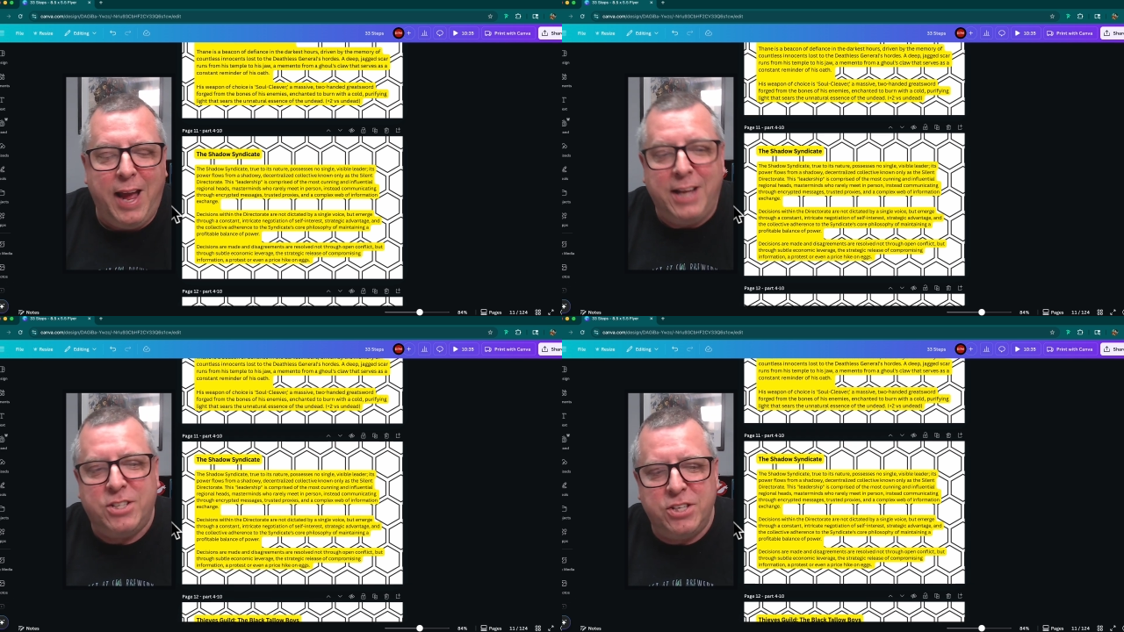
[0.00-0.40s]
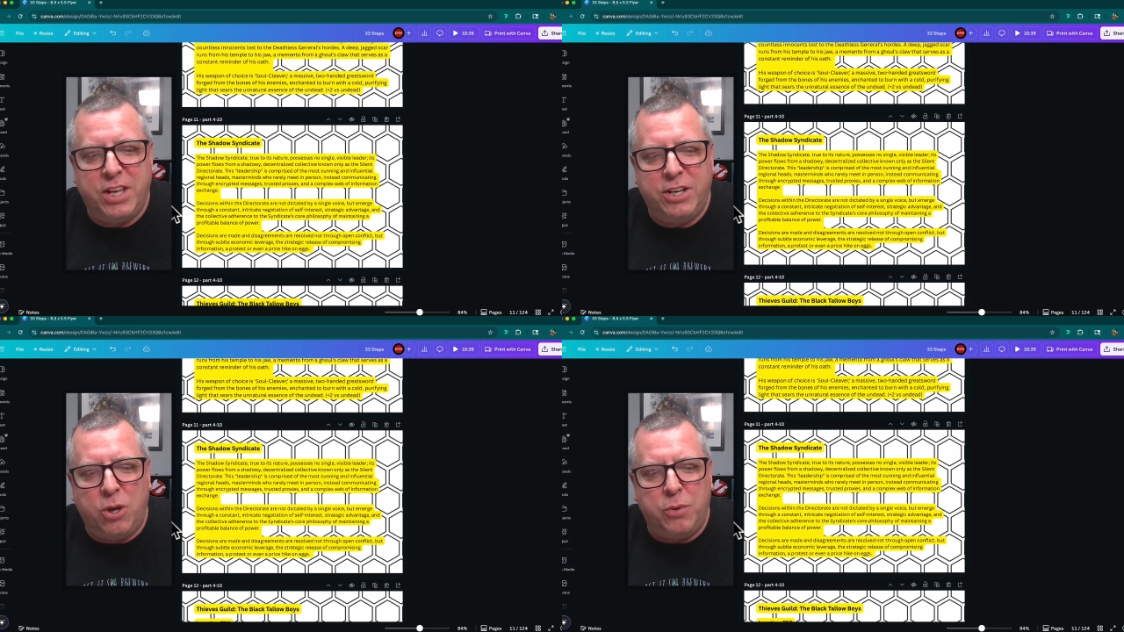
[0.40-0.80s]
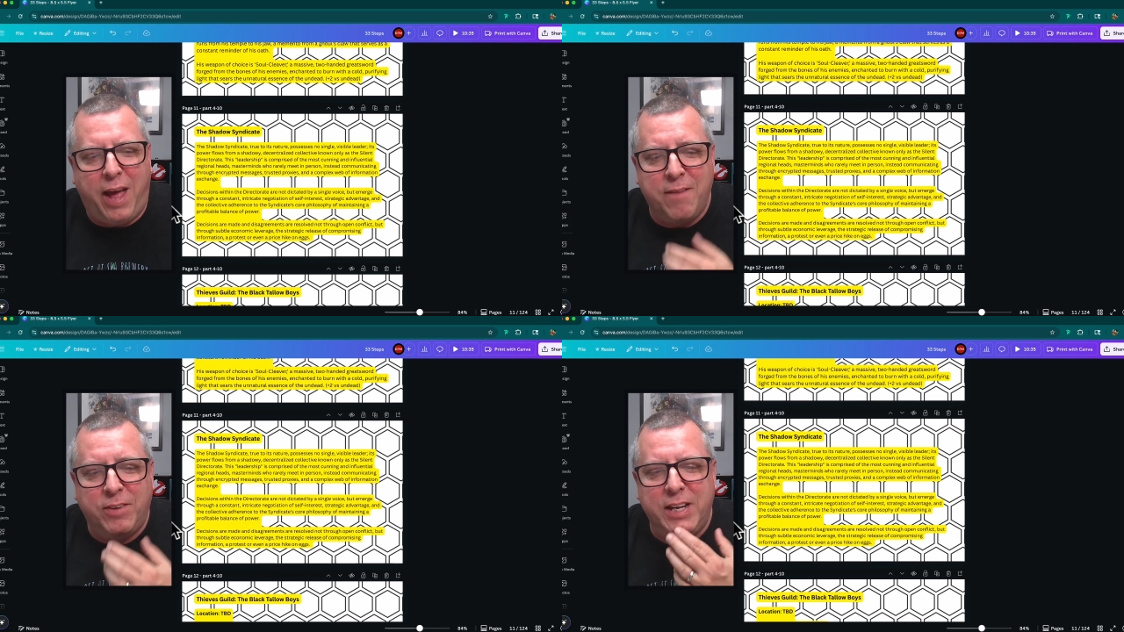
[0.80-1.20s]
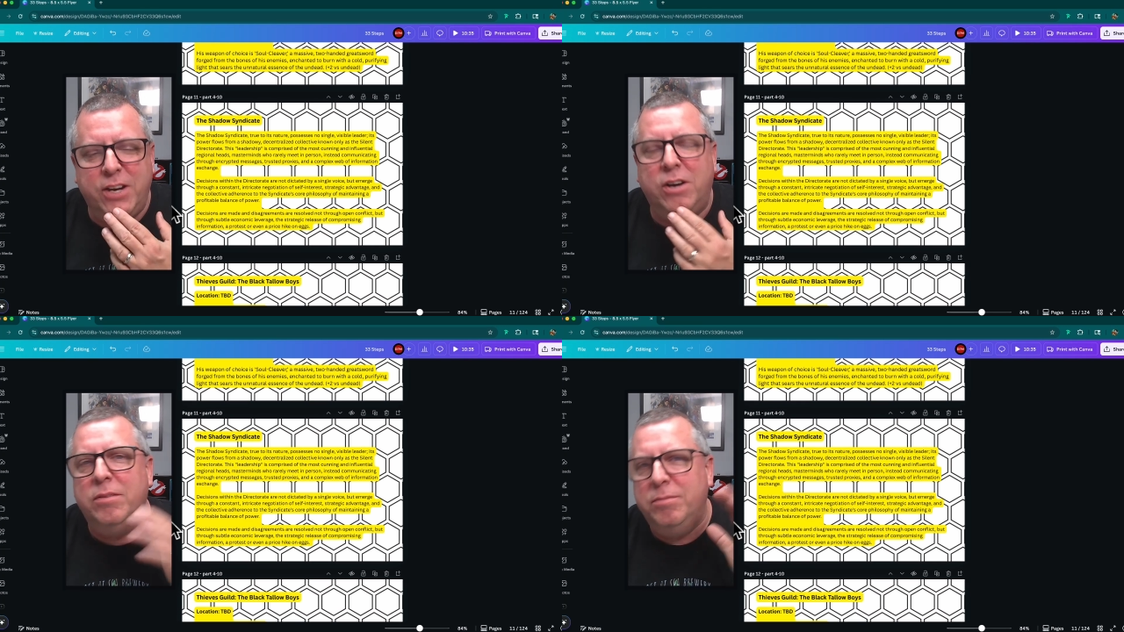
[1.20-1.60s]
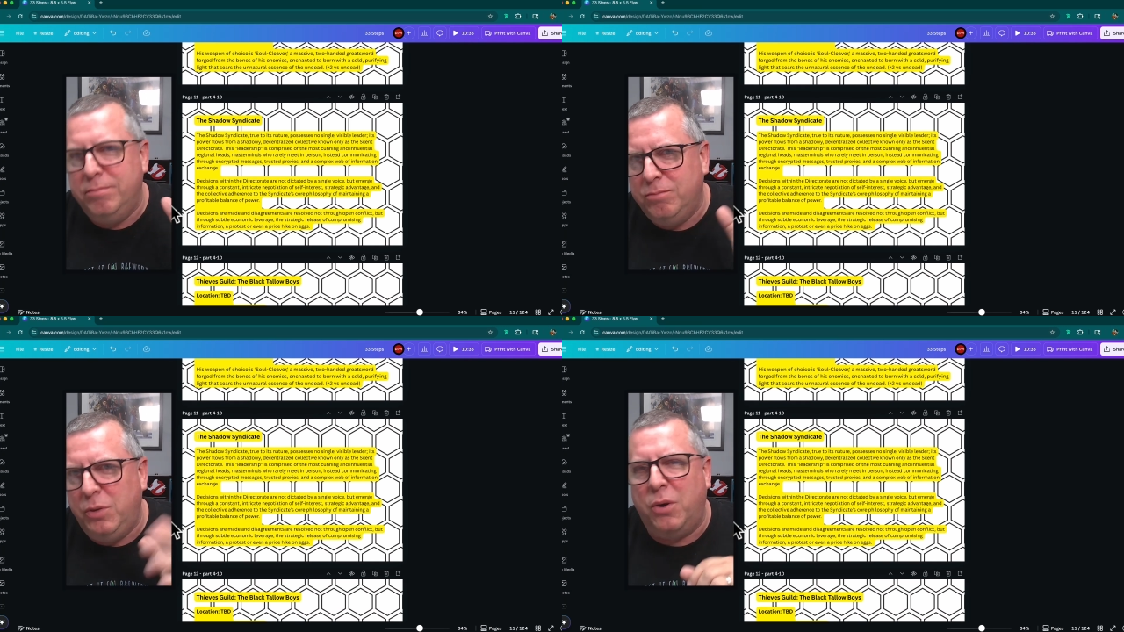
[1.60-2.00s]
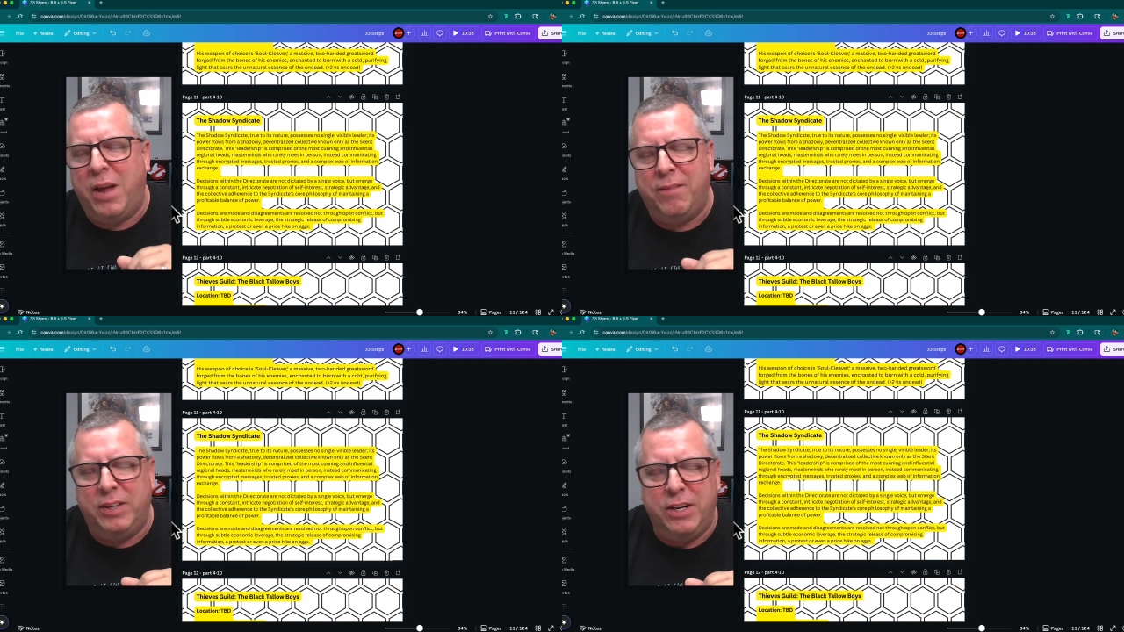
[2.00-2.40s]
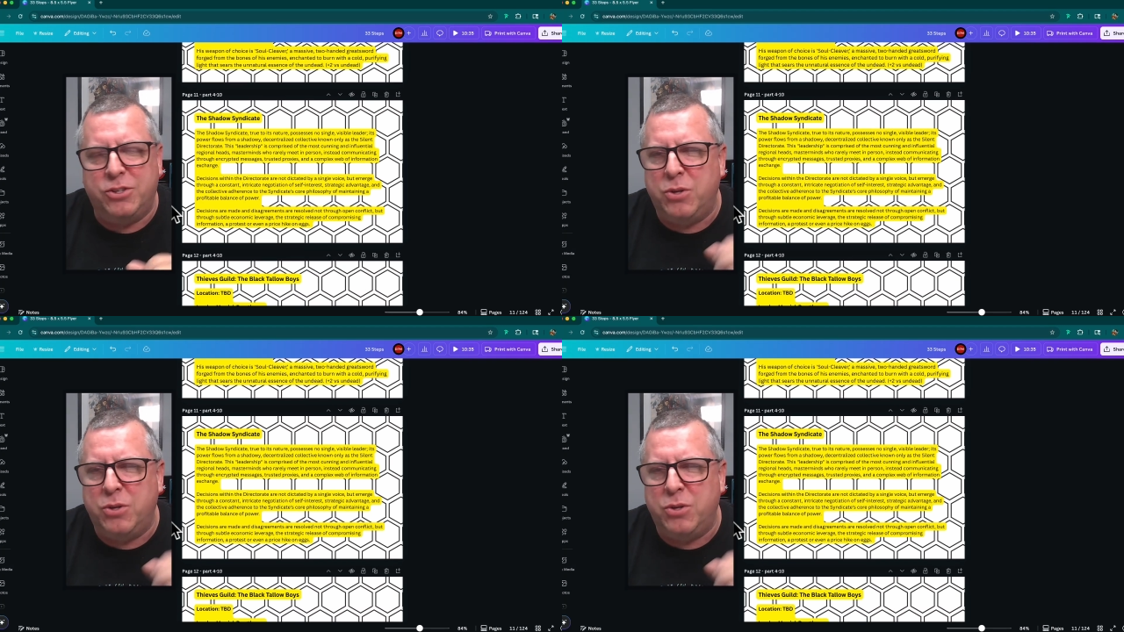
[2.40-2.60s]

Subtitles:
And since they don't have a leader, we don't have a leader.